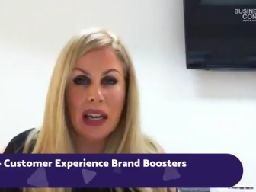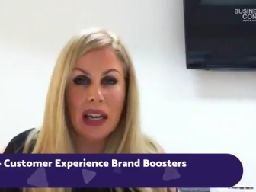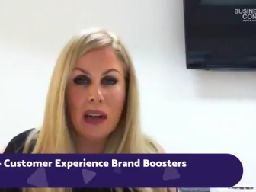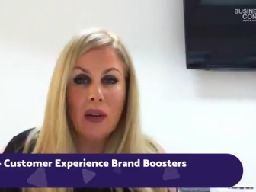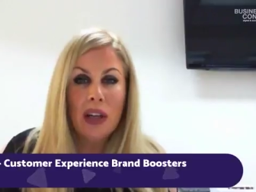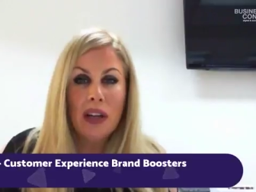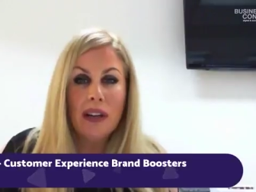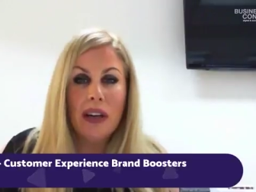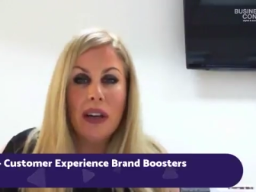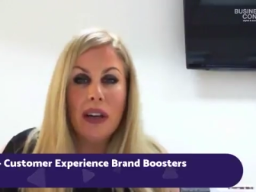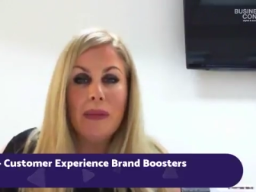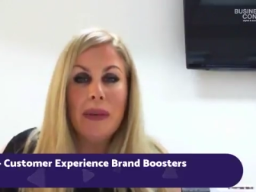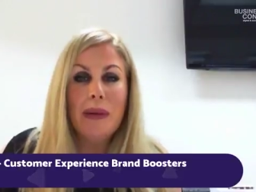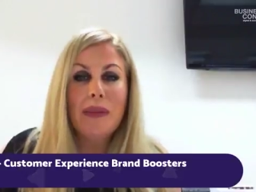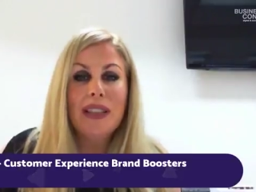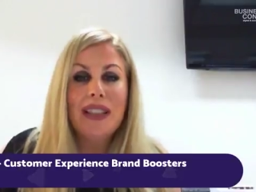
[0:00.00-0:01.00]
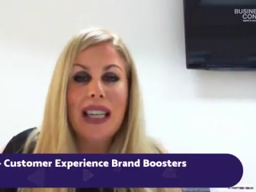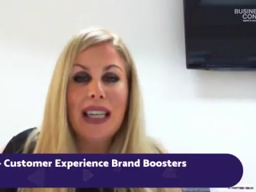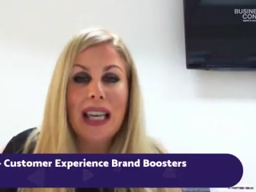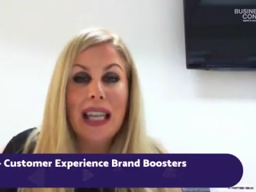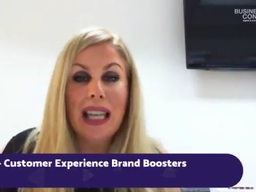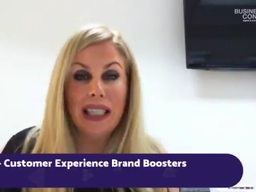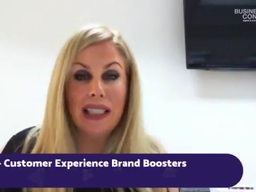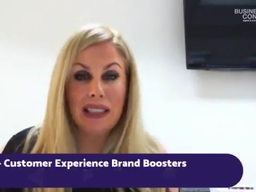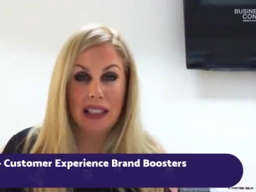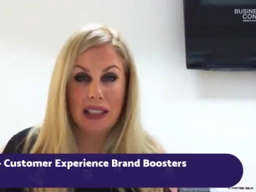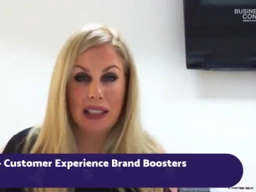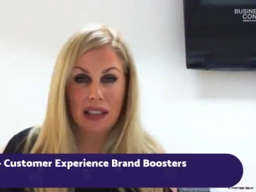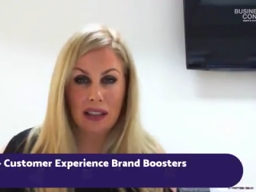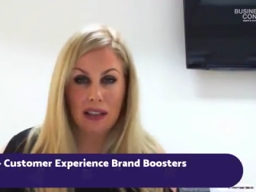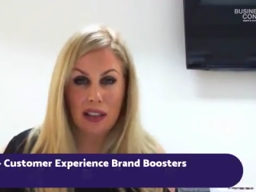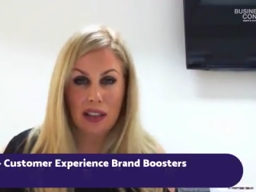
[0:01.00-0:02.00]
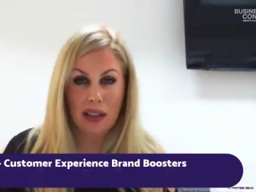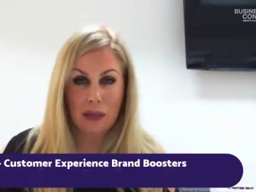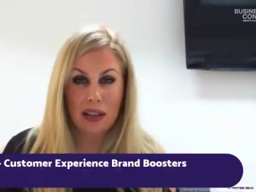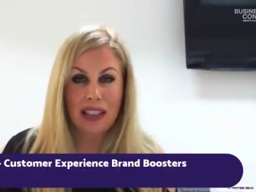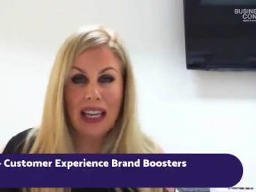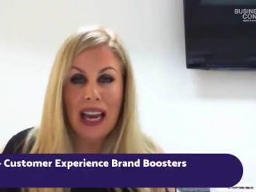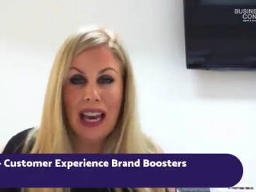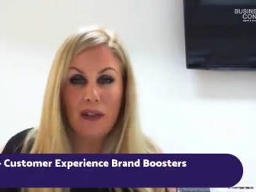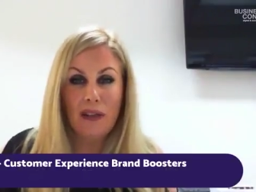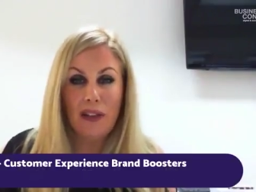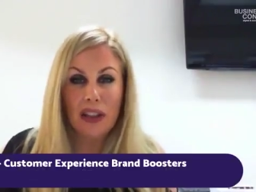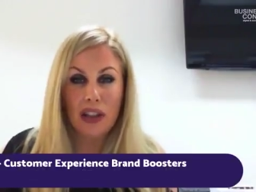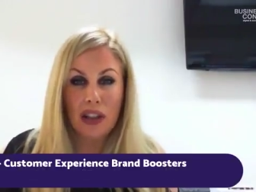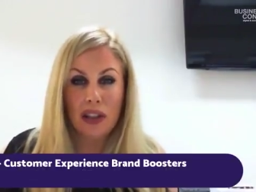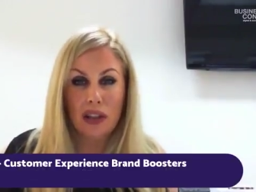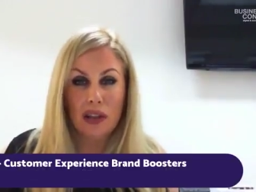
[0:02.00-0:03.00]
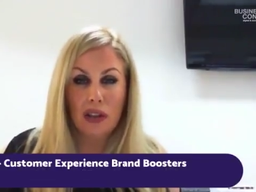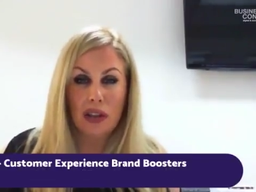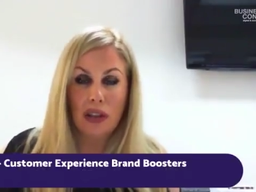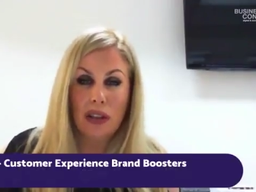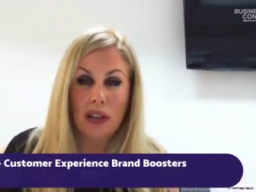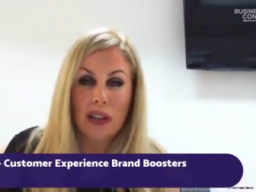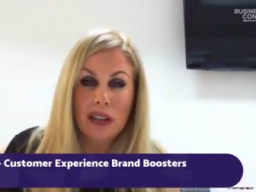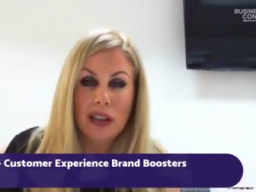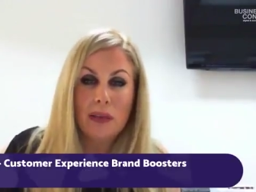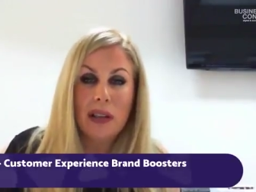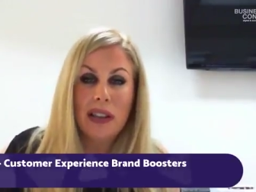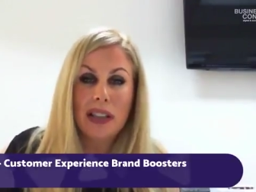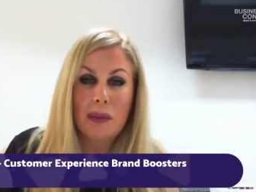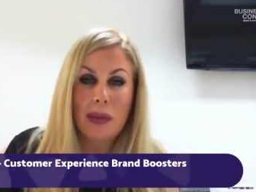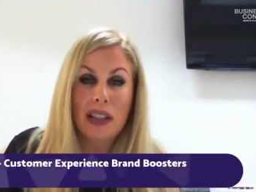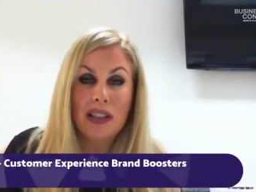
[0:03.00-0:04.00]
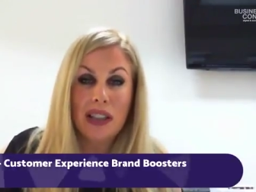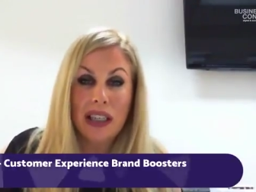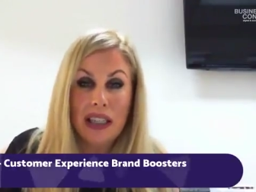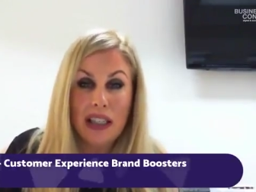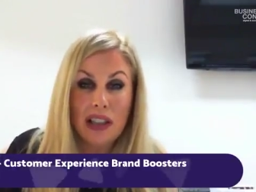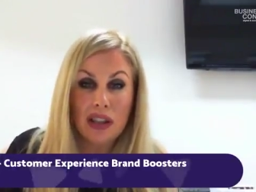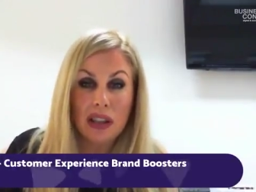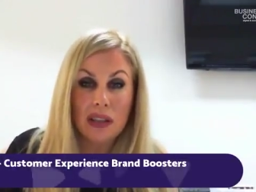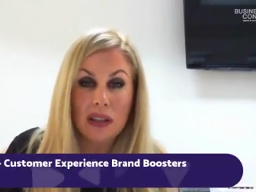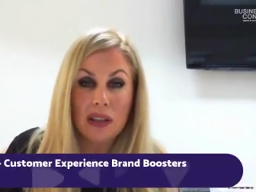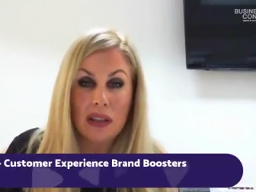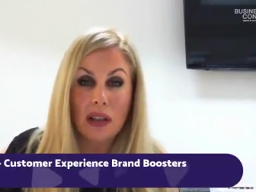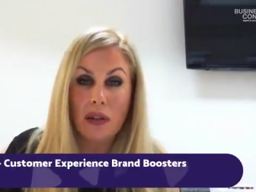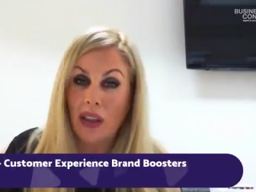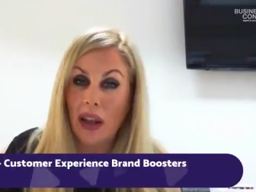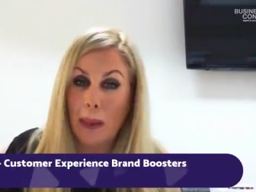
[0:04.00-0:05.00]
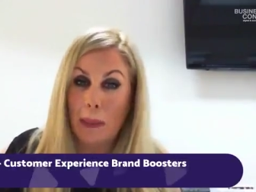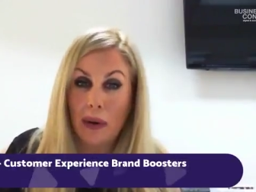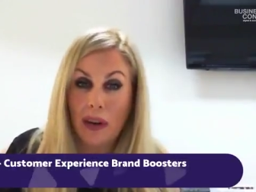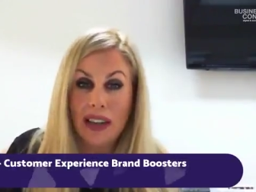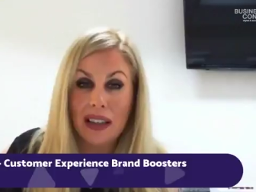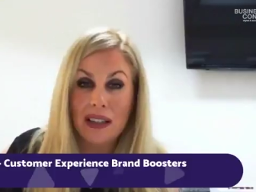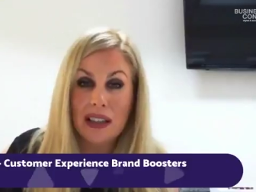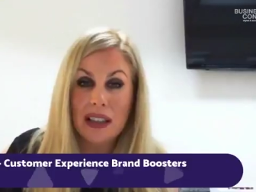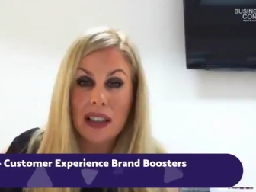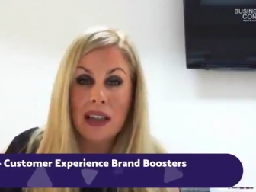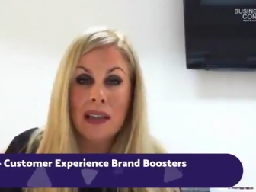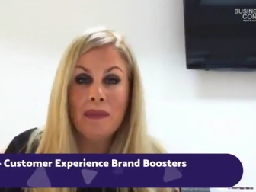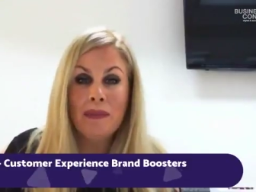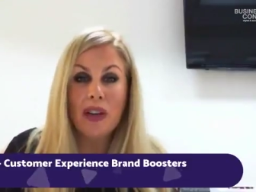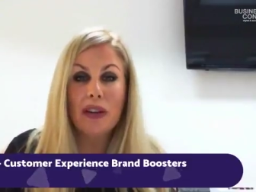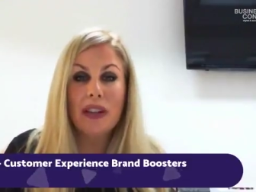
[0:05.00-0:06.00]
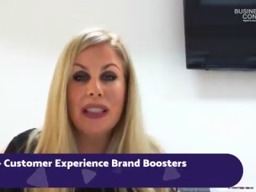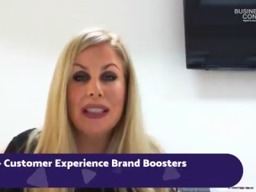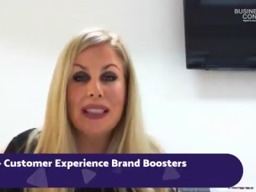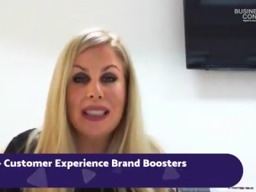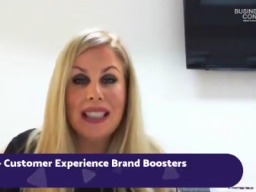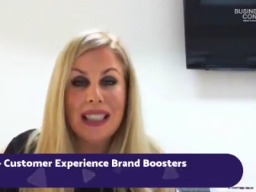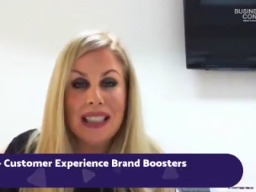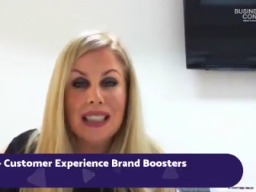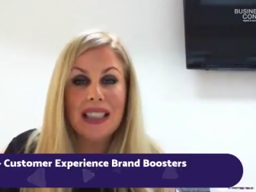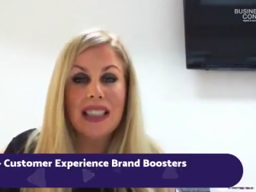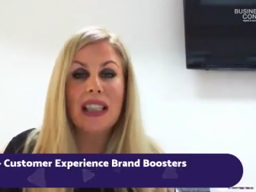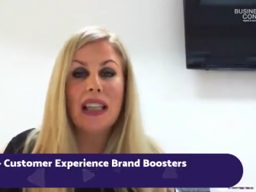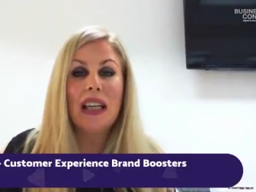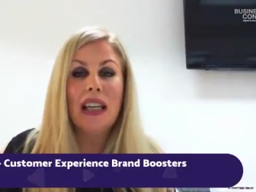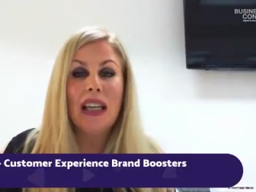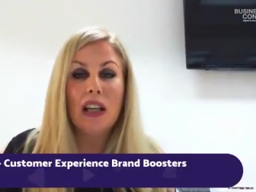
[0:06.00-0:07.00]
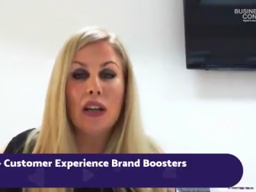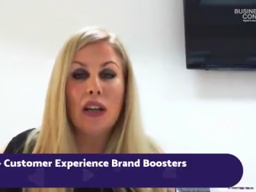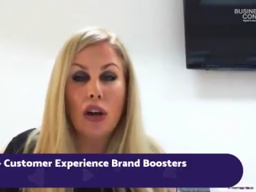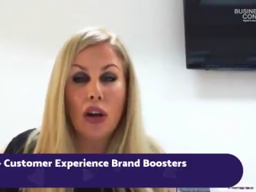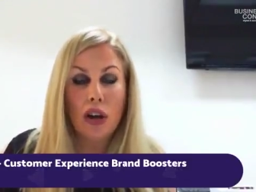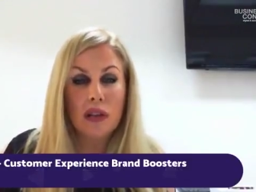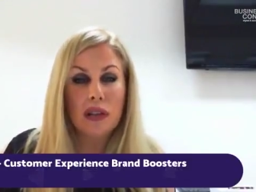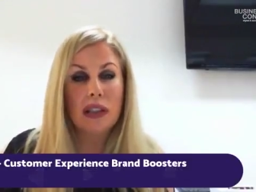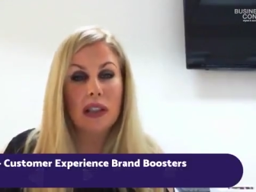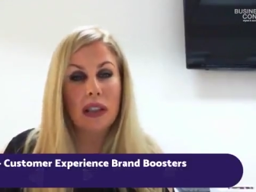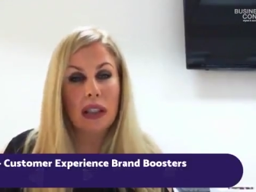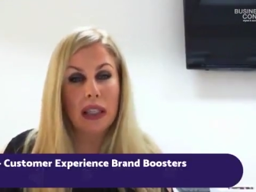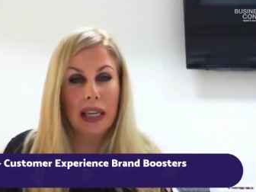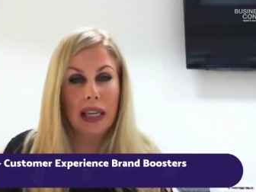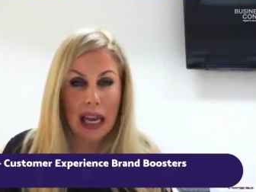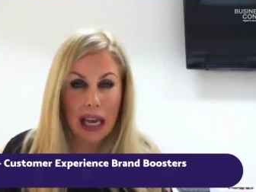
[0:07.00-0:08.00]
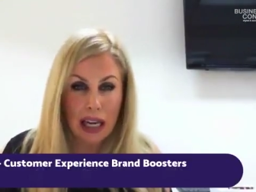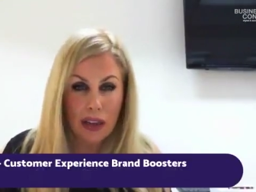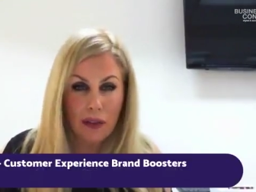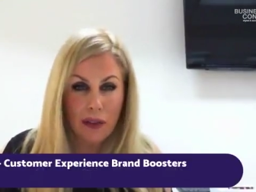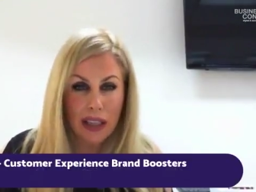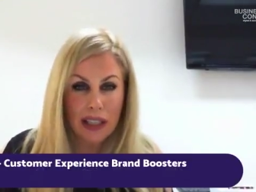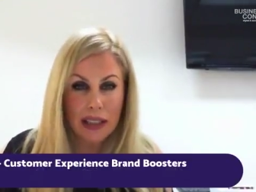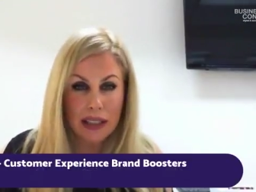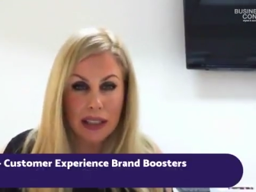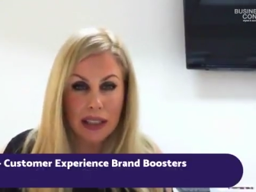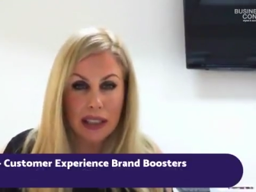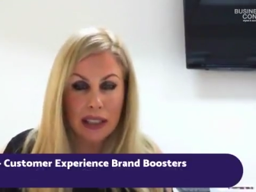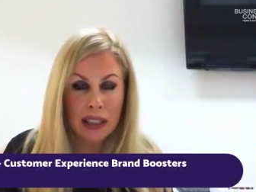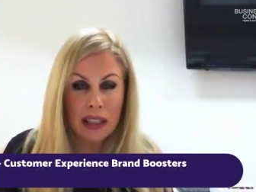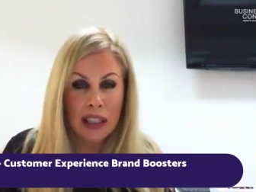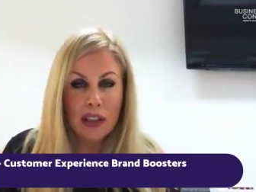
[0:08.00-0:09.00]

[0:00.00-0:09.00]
Now, the company must delight its customers every turn so that customer expectations of that brand are consistently and constantly elevated.